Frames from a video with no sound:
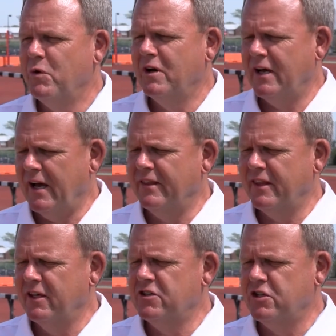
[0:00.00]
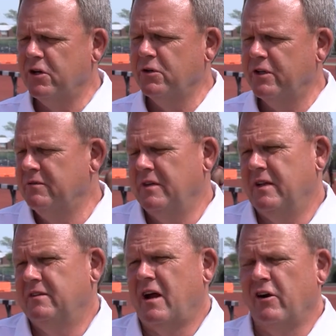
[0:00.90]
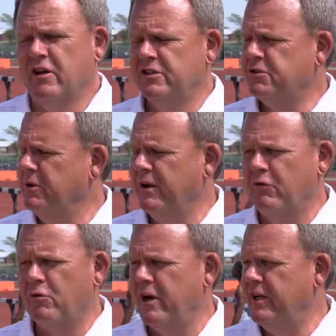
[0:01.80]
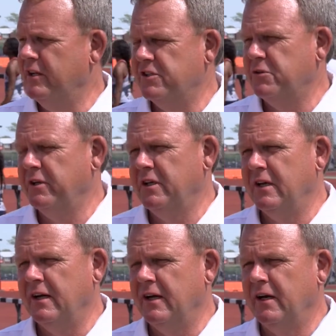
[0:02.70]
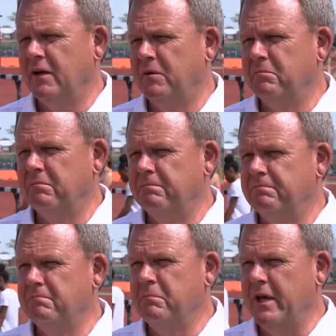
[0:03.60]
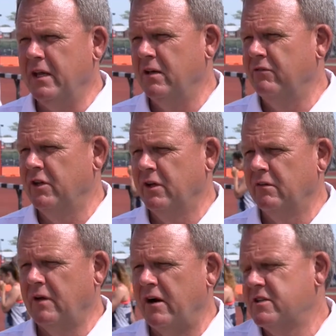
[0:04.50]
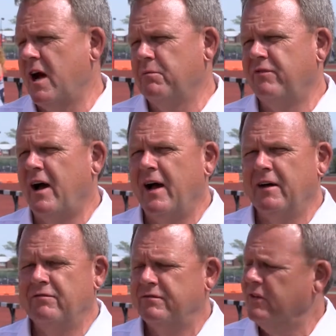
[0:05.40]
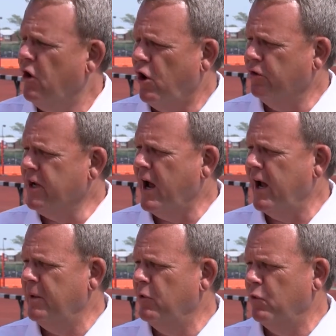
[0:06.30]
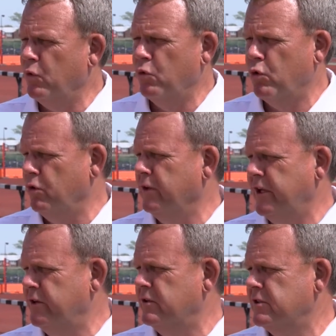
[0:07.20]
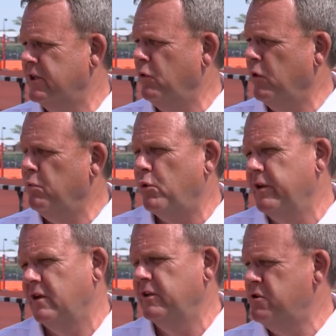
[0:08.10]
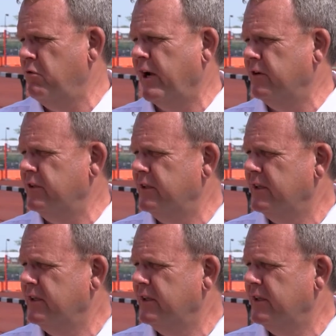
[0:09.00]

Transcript: Well, I think it shows it our history. We have great history. Many of our top five all time were world leaders, and at one point the collegiate record.